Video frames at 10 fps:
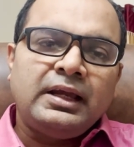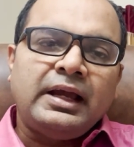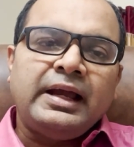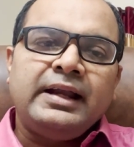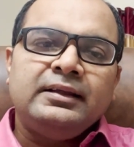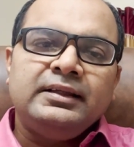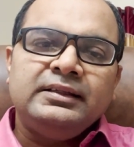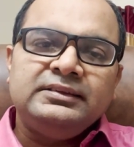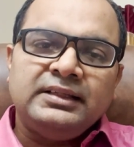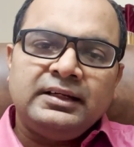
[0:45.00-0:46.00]
and
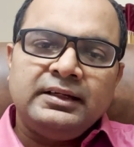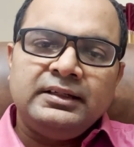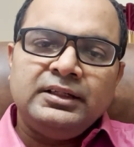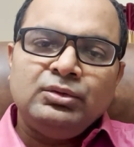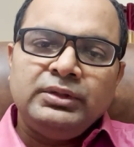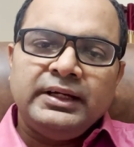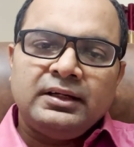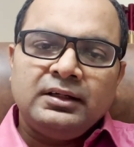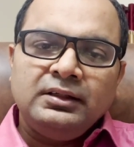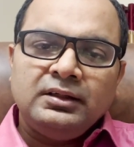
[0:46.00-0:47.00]
then generate new
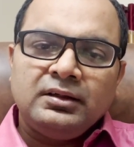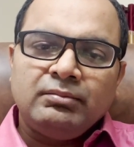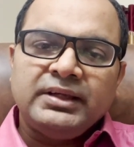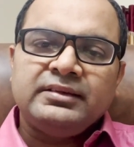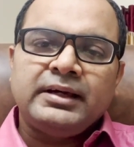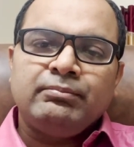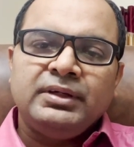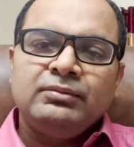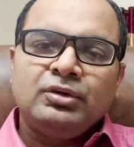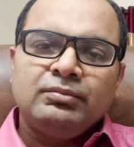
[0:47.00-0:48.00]
data by
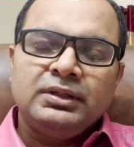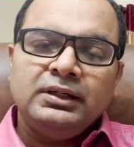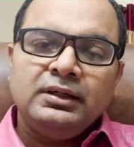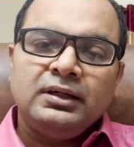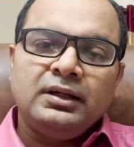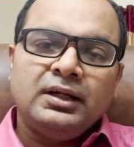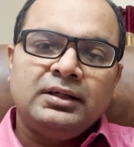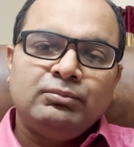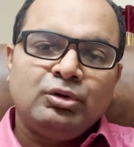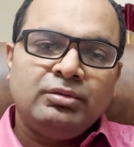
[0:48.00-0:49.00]
sampling from the
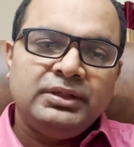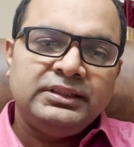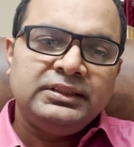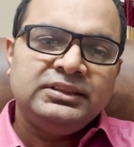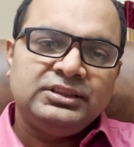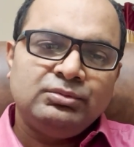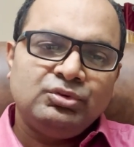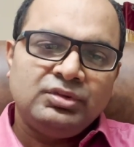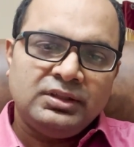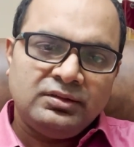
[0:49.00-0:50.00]
learned probability
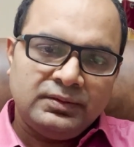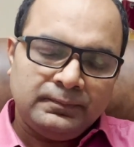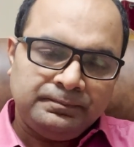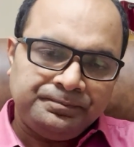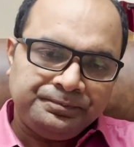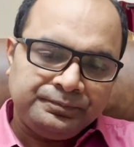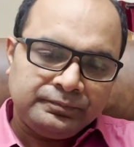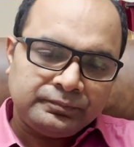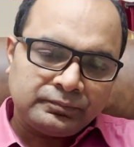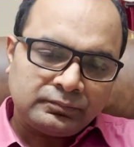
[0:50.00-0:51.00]
distributions.
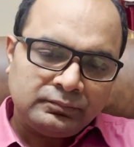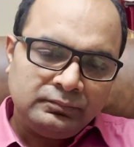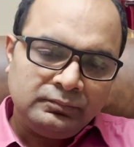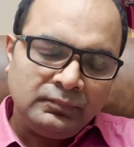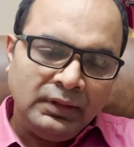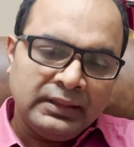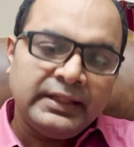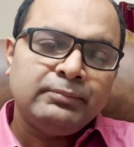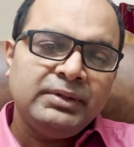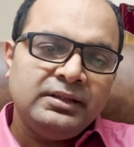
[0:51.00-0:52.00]

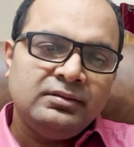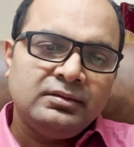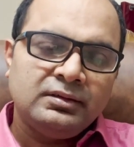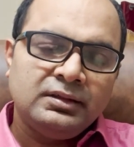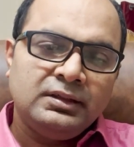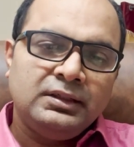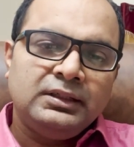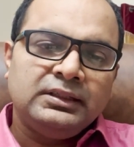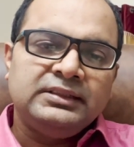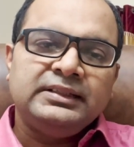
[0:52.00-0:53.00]
That means
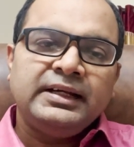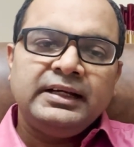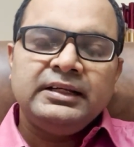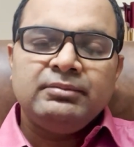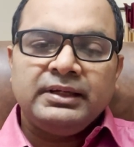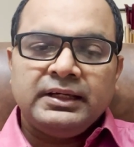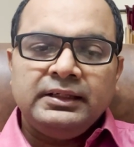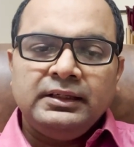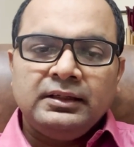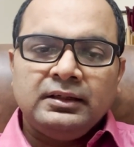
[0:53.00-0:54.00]
the generative AI
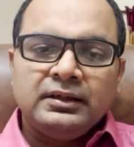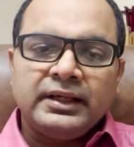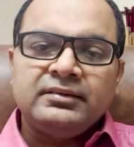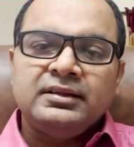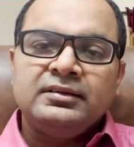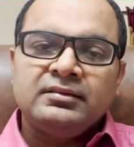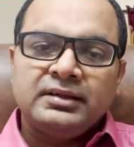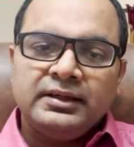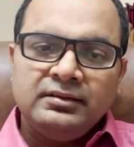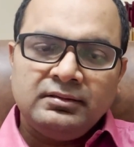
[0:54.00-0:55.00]
can
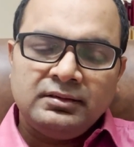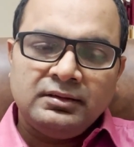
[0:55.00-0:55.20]
synthesize